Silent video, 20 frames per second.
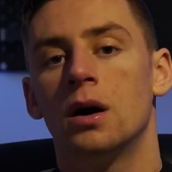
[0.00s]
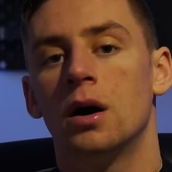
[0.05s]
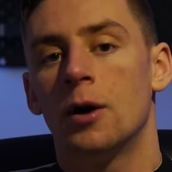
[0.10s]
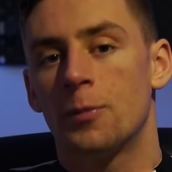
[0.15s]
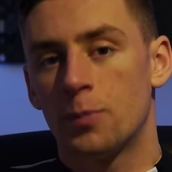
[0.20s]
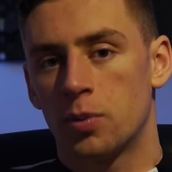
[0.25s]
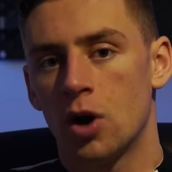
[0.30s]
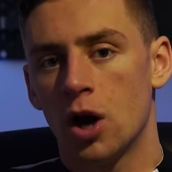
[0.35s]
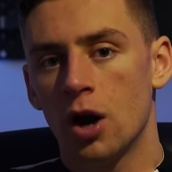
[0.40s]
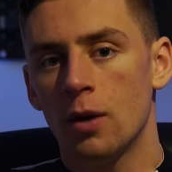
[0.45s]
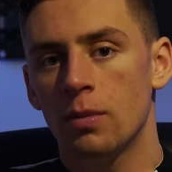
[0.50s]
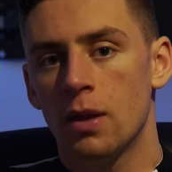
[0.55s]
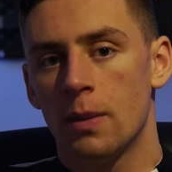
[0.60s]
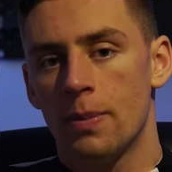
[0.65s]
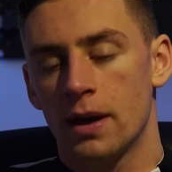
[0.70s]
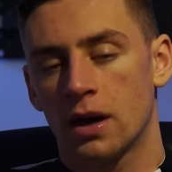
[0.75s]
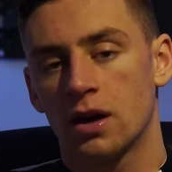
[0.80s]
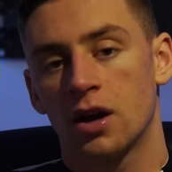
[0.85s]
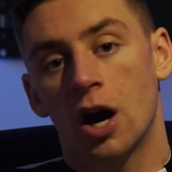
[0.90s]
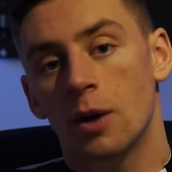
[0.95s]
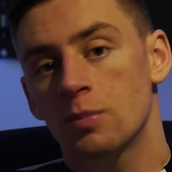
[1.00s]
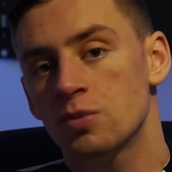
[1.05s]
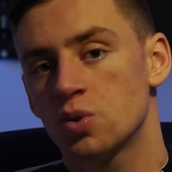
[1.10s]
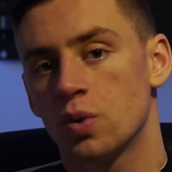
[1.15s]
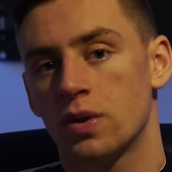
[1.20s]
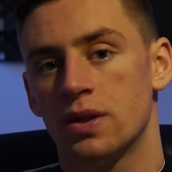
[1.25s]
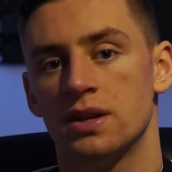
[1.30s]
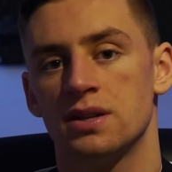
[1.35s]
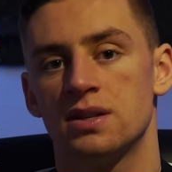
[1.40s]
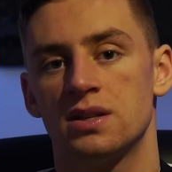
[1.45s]
A problem that comes
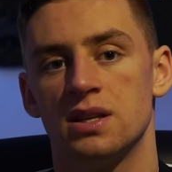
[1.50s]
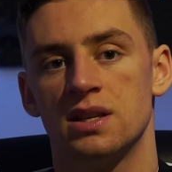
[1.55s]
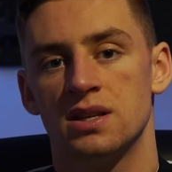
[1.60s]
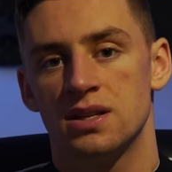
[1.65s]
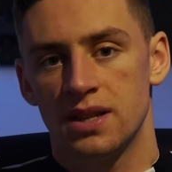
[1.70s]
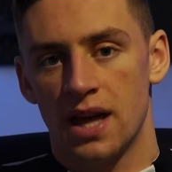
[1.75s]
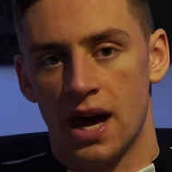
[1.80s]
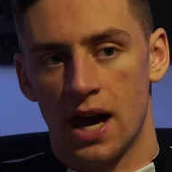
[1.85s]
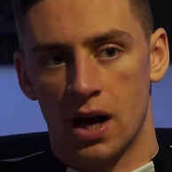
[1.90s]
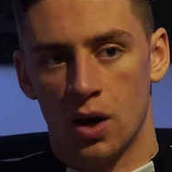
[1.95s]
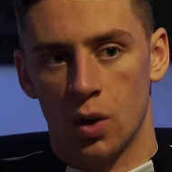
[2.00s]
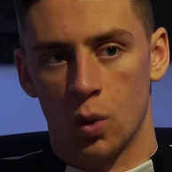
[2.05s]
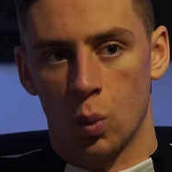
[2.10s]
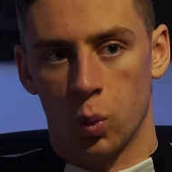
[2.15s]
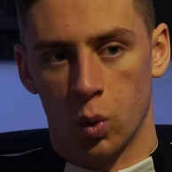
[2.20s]
with this is that